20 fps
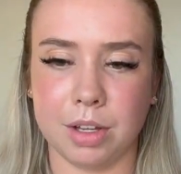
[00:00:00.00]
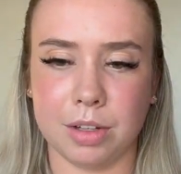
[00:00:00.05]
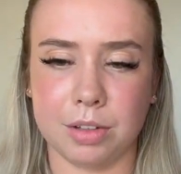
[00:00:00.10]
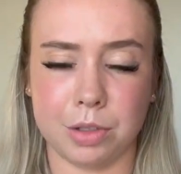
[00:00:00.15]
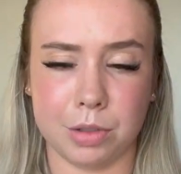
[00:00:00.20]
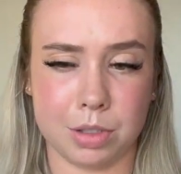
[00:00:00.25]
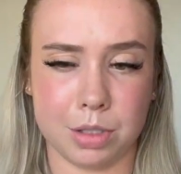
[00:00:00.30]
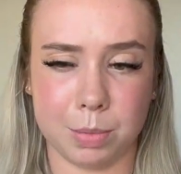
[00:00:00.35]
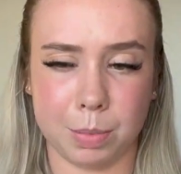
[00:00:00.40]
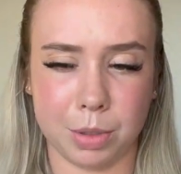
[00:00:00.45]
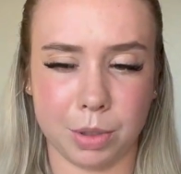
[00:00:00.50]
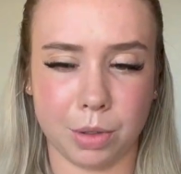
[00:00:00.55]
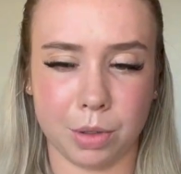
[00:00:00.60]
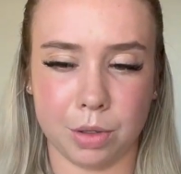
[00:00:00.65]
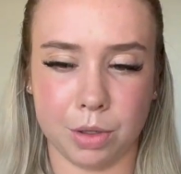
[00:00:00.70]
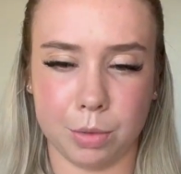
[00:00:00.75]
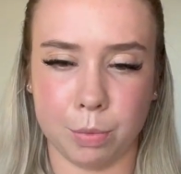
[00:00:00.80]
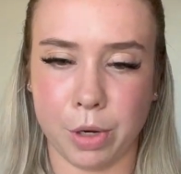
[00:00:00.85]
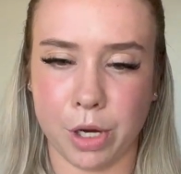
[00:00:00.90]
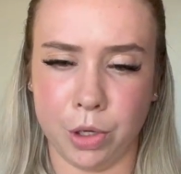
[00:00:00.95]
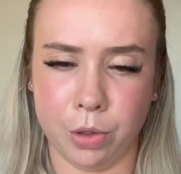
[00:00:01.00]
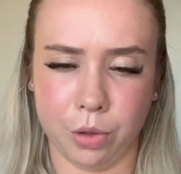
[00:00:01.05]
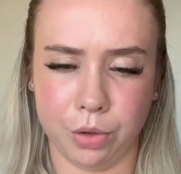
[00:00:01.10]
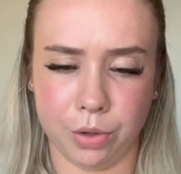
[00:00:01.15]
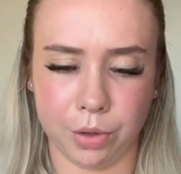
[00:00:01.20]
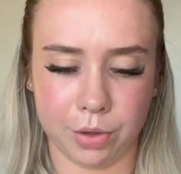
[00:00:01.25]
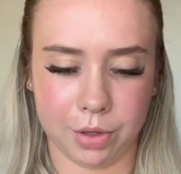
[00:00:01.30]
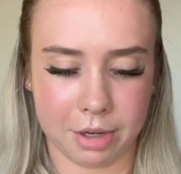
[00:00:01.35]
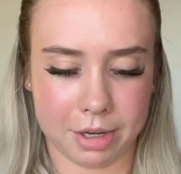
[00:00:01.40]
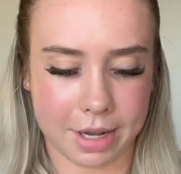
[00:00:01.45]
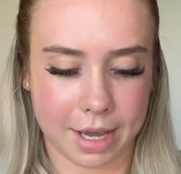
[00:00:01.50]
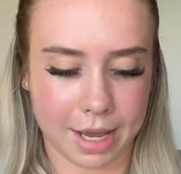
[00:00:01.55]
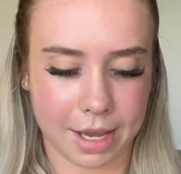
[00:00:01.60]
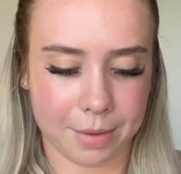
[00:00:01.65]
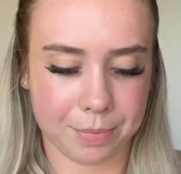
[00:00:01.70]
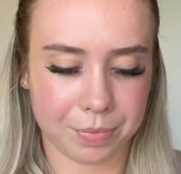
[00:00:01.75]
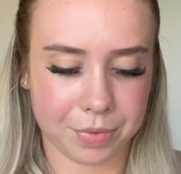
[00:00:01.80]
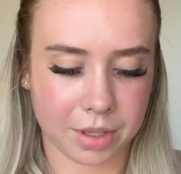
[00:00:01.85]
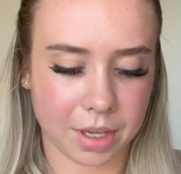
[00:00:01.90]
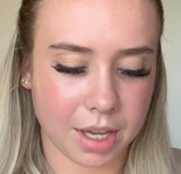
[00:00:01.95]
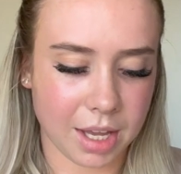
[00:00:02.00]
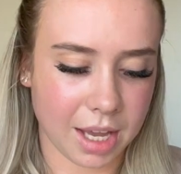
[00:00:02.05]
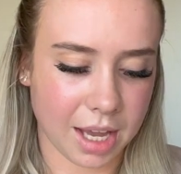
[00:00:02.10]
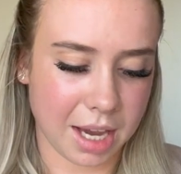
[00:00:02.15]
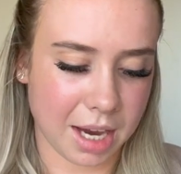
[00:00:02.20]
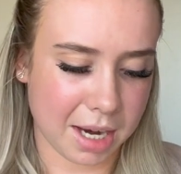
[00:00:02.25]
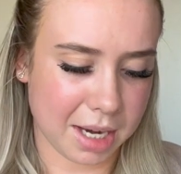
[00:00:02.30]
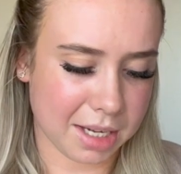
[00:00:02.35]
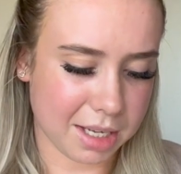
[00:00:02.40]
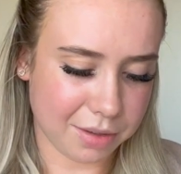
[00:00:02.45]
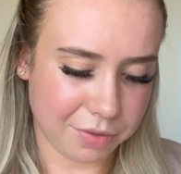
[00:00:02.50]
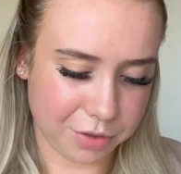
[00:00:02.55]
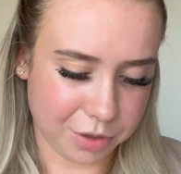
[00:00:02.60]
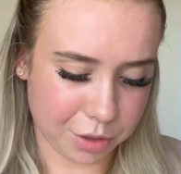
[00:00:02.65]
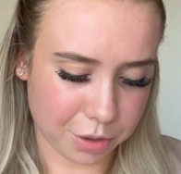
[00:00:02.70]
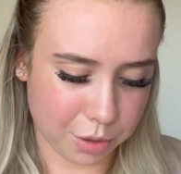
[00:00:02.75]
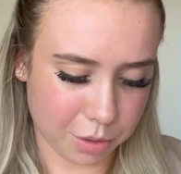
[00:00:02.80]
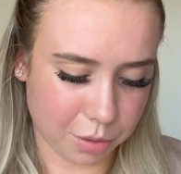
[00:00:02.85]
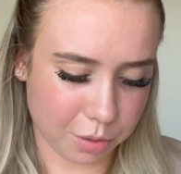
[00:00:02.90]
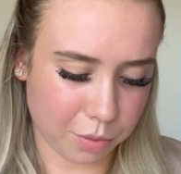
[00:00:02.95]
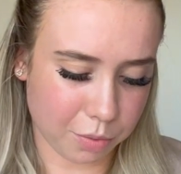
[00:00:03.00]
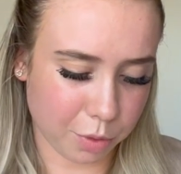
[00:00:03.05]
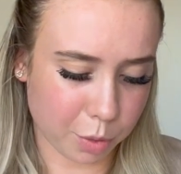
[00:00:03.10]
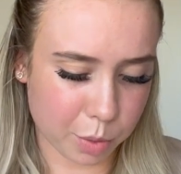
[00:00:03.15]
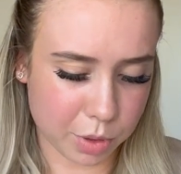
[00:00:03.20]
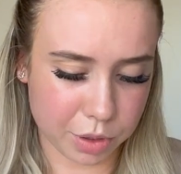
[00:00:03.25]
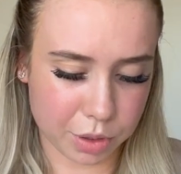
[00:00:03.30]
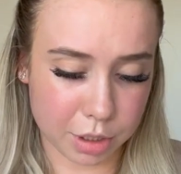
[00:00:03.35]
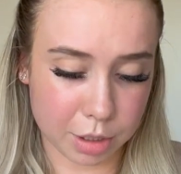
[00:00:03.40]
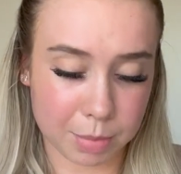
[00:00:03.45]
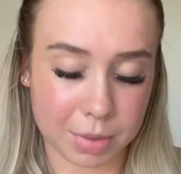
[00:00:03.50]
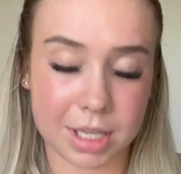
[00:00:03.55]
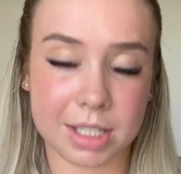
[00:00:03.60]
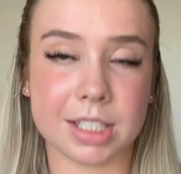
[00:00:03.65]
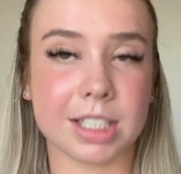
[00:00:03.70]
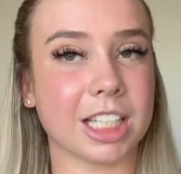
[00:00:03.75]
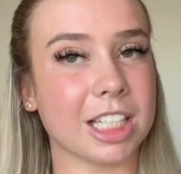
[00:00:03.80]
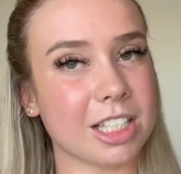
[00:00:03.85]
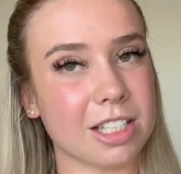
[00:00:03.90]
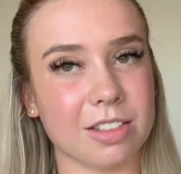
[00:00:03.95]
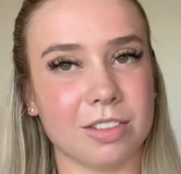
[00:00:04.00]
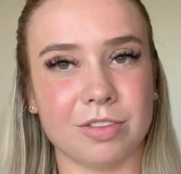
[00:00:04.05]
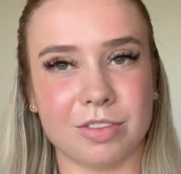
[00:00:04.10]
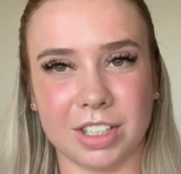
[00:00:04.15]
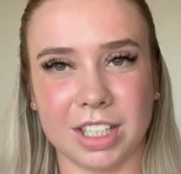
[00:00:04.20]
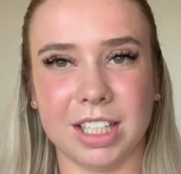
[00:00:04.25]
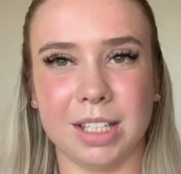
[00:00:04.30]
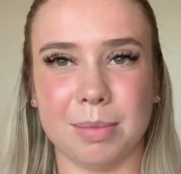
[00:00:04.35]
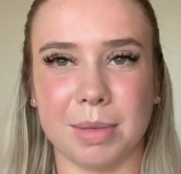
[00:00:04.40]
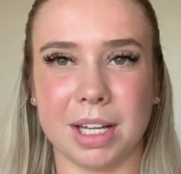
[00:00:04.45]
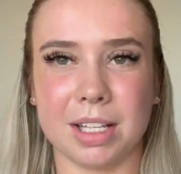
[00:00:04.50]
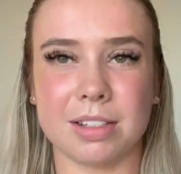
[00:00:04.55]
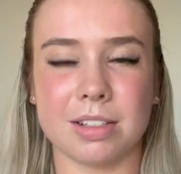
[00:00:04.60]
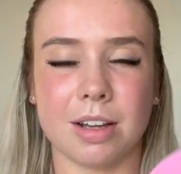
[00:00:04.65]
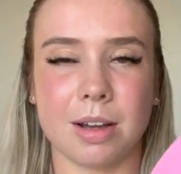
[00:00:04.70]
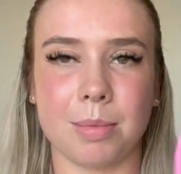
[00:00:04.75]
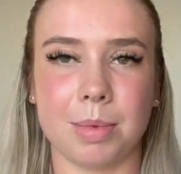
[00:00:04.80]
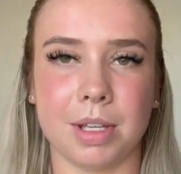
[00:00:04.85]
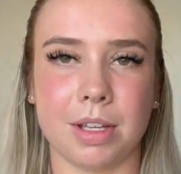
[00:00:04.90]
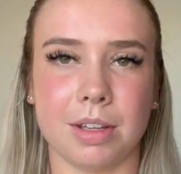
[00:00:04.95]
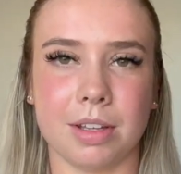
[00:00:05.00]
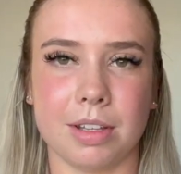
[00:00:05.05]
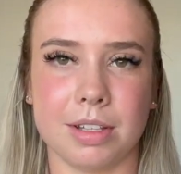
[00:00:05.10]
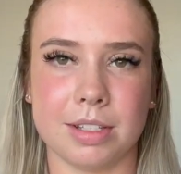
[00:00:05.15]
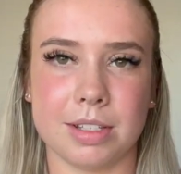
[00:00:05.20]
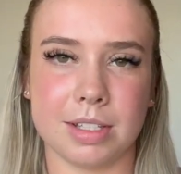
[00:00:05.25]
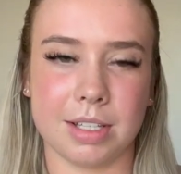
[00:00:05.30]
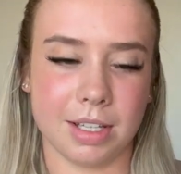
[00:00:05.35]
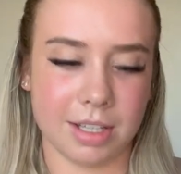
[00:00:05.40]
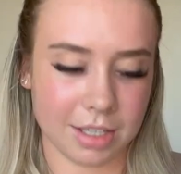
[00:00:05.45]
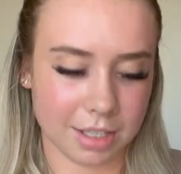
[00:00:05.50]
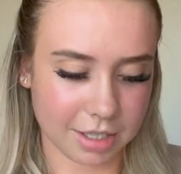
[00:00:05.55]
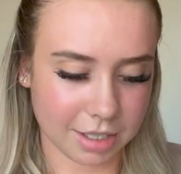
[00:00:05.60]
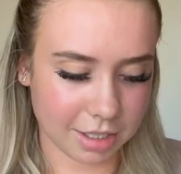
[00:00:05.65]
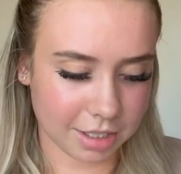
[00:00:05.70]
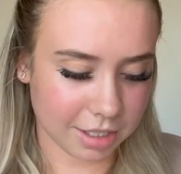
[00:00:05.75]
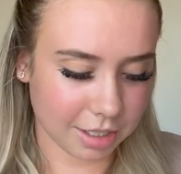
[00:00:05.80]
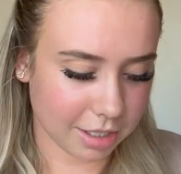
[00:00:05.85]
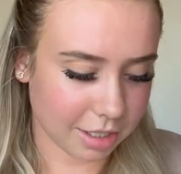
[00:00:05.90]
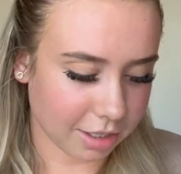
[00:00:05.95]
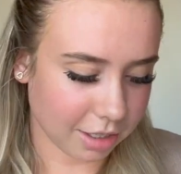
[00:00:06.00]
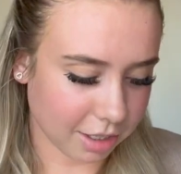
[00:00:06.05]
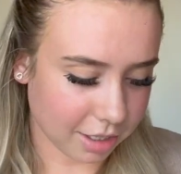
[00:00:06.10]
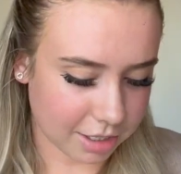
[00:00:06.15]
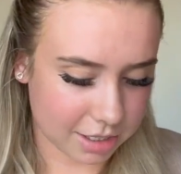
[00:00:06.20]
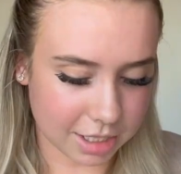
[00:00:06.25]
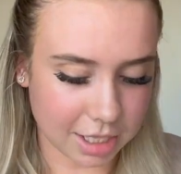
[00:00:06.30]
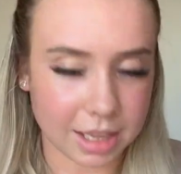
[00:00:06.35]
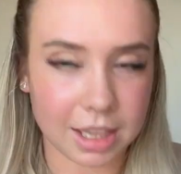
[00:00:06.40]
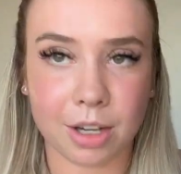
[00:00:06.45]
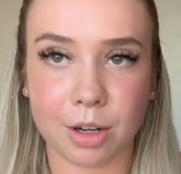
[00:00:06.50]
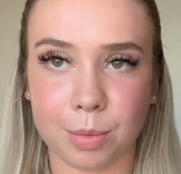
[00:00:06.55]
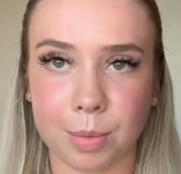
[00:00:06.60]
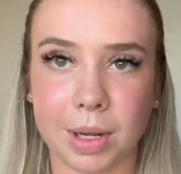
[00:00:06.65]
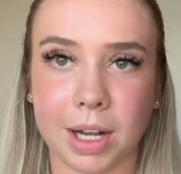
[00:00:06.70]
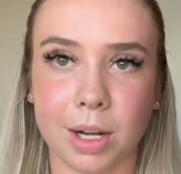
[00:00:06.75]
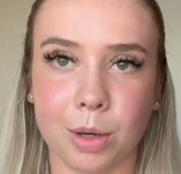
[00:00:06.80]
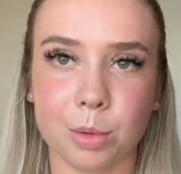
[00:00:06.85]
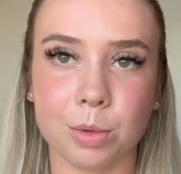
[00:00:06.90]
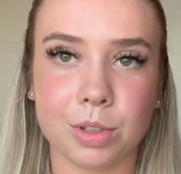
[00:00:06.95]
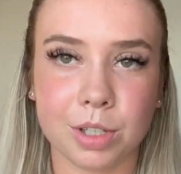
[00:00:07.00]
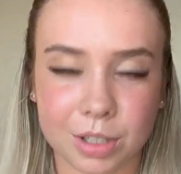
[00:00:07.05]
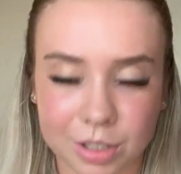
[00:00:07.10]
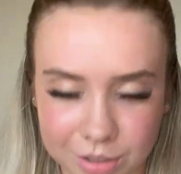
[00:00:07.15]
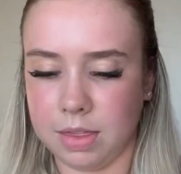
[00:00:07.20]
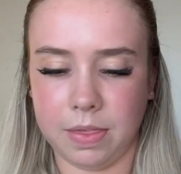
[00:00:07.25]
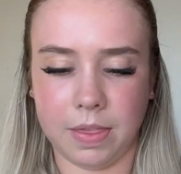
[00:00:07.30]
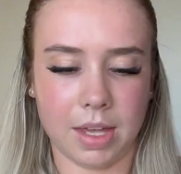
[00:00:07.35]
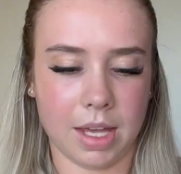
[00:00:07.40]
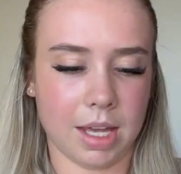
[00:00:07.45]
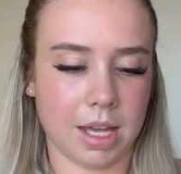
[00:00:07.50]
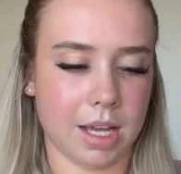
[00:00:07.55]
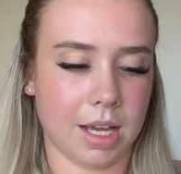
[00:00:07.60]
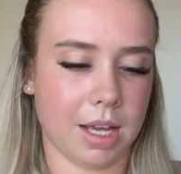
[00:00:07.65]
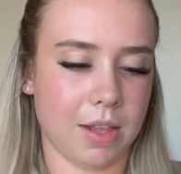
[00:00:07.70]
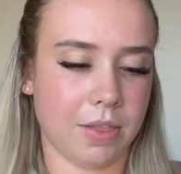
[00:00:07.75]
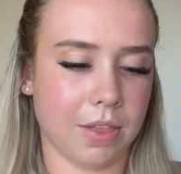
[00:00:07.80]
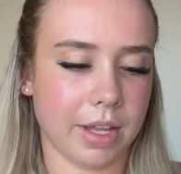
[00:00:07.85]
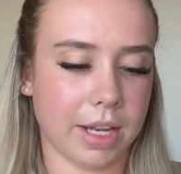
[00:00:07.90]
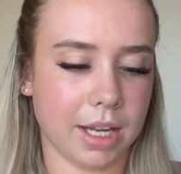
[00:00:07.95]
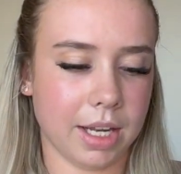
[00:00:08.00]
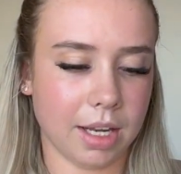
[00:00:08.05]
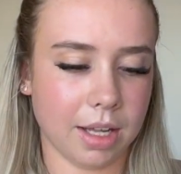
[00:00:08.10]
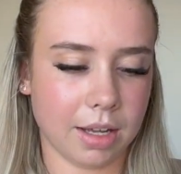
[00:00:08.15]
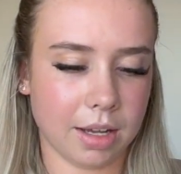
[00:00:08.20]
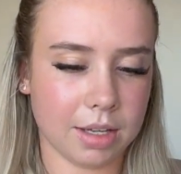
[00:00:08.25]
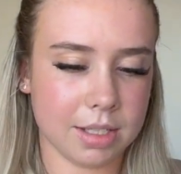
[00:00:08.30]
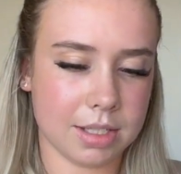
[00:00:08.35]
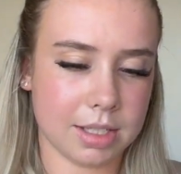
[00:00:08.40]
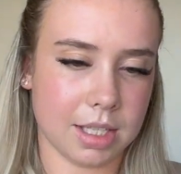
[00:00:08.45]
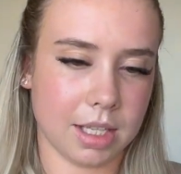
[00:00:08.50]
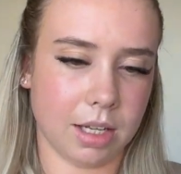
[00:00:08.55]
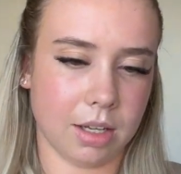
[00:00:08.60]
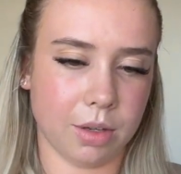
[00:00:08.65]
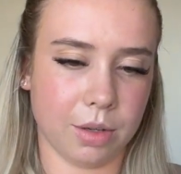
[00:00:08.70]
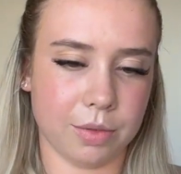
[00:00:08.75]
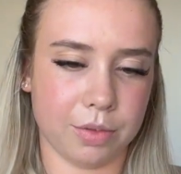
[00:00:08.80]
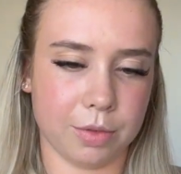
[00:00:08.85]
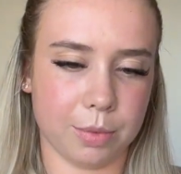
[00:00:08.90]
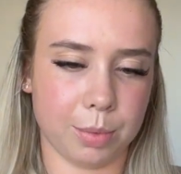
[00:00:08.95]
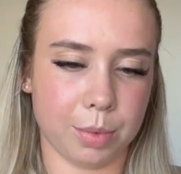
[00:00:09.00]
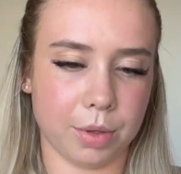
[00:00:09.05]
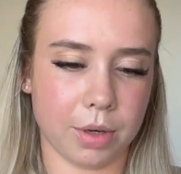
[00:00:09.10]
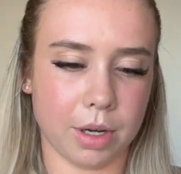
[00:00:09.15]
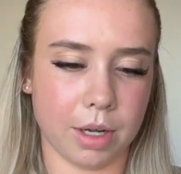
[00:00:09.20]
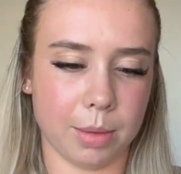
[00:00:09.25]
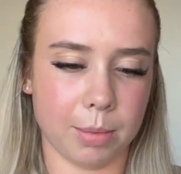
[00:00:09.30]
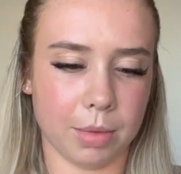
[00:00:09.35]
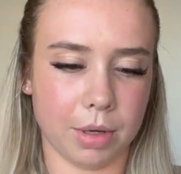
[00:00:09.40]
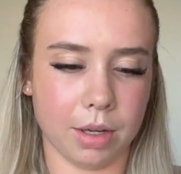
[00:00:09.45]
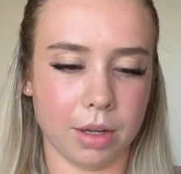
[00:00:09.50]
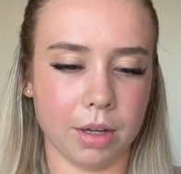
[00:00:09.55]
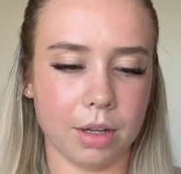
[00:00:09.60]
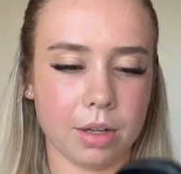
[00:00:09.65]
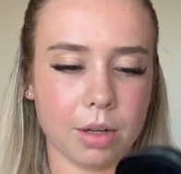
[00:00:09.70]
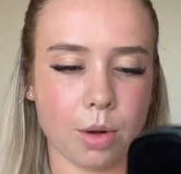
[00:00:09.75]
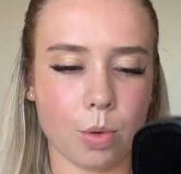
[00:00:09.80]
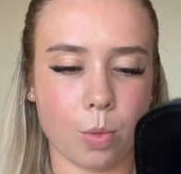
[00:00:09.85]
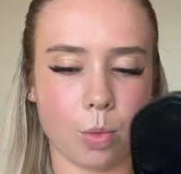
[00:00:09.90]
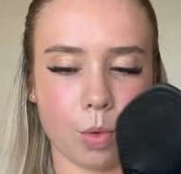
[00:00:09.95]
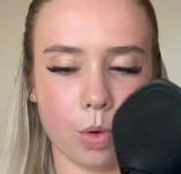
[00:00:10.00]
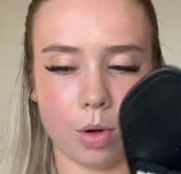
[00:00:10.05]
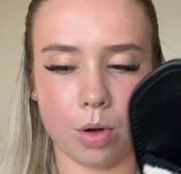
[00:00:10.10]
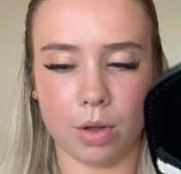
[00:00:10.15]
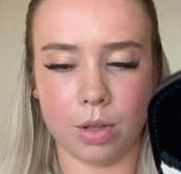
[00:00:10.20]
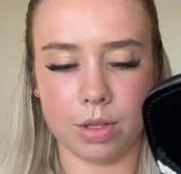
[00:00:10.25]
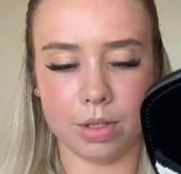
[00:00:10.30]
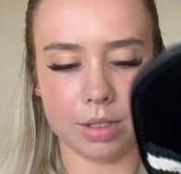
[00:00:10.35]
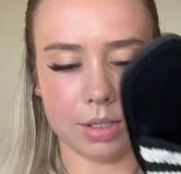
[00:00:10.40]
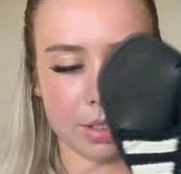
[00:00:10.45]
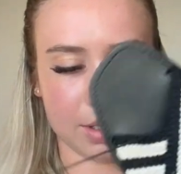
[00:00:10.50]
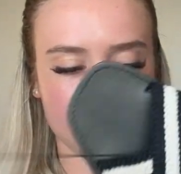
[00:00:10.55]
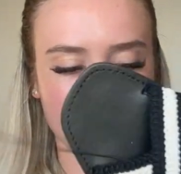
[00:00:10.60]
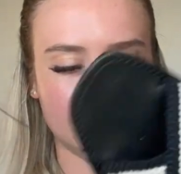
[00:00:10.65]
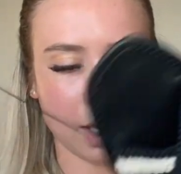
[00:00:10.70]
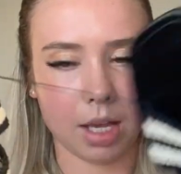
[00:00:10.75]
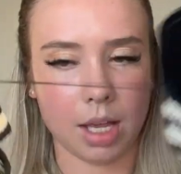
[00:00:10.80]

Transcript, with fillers: just to put on when you're on holiday and if you ruin them it doesn't really matter because like I say they're a pound then the last thing I got from Primark was